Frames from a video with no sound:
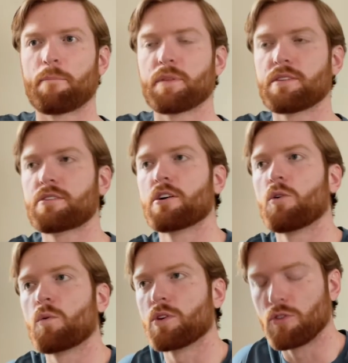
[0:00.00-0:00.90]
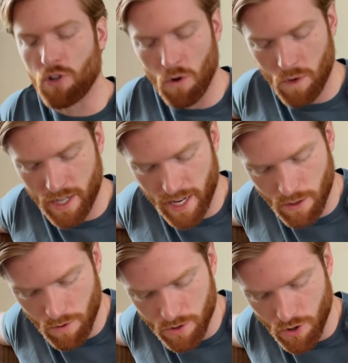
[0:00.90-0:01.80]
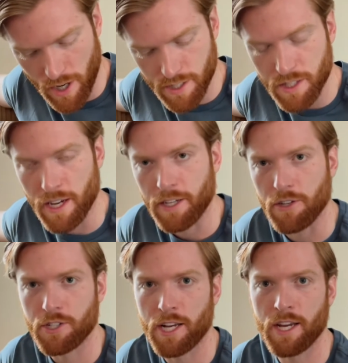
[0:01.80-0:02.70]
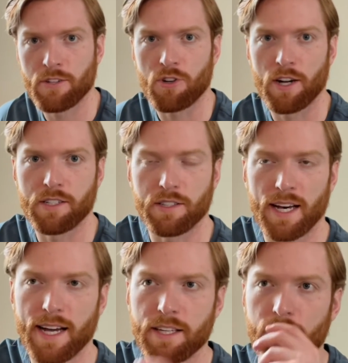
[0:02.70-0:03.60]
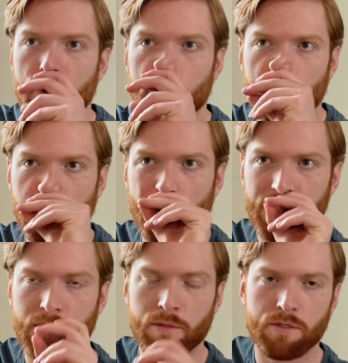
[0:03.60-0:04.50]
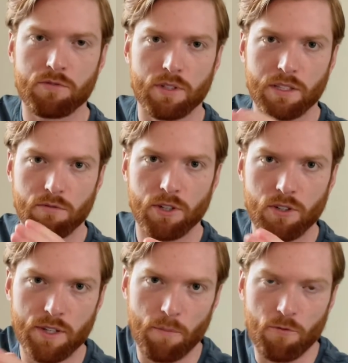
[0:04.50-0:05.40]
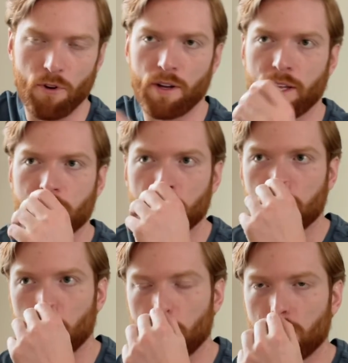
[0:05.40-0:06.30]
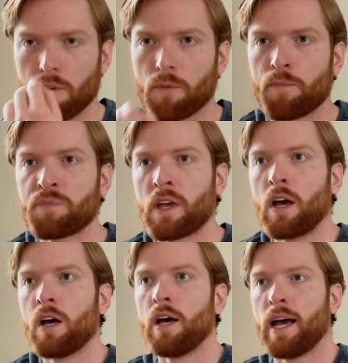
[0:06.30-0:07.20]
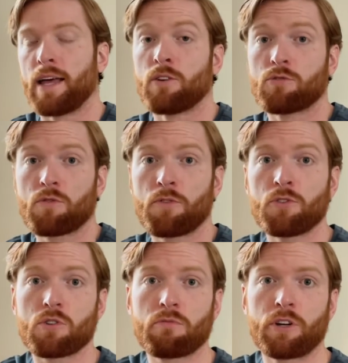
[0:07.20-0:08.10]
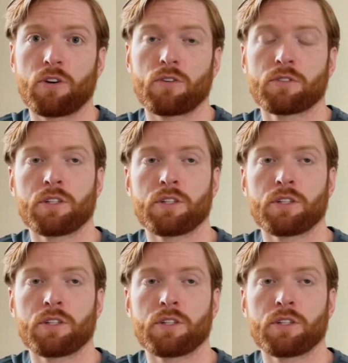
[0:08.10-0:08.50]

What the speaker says: So you don't want anyone trying to yank your chain, trying to lie to you. You want someone who's really real and upfront and truthful with you. And those reviews are real.